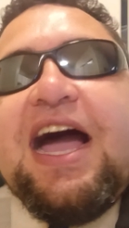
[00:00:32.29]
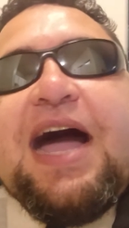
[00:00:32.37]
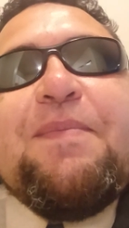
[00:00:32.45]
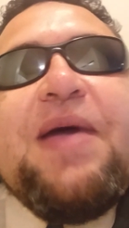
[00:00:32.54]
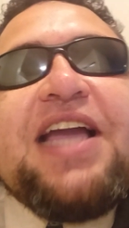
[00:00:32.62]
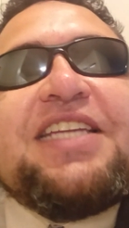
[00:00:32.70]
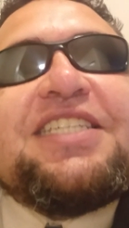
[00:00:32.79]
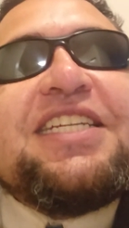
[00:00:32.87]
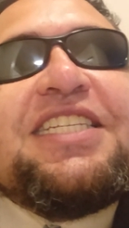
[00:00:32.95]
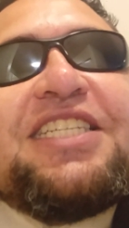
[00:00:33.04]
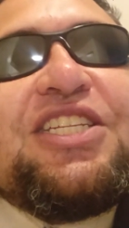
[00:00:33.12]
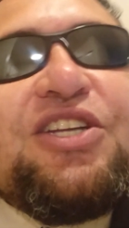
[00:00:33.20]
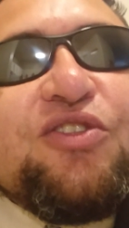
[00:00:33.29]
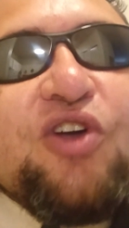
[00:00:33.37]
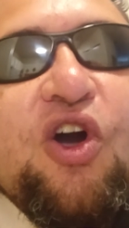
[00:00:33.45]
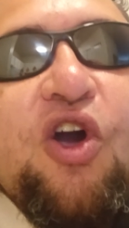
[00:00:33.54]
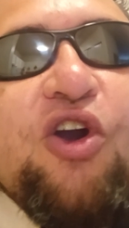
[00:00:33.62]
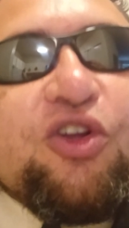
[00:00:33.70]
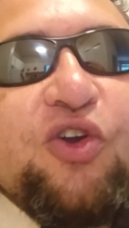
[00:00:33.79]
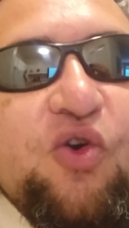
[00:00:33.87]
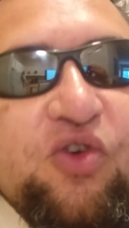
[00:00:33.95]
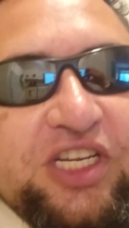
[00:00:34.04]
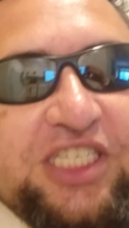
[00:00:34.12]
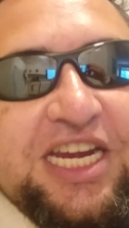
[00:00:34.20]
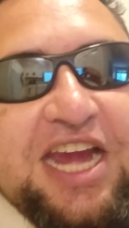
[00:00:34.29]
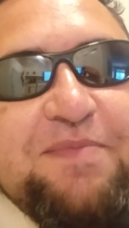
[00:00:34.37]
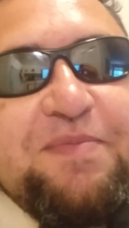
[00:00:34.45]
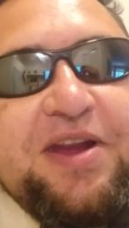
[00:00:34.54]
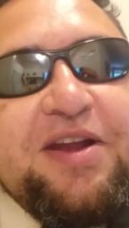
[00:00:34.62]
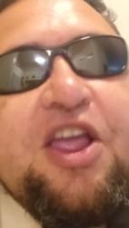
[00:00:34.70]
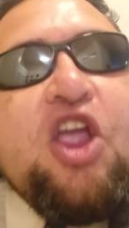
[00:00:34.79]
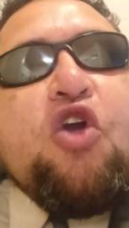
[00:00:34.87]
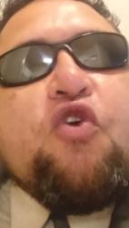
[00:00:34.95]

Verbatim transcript: I'm actually still the hardcore champion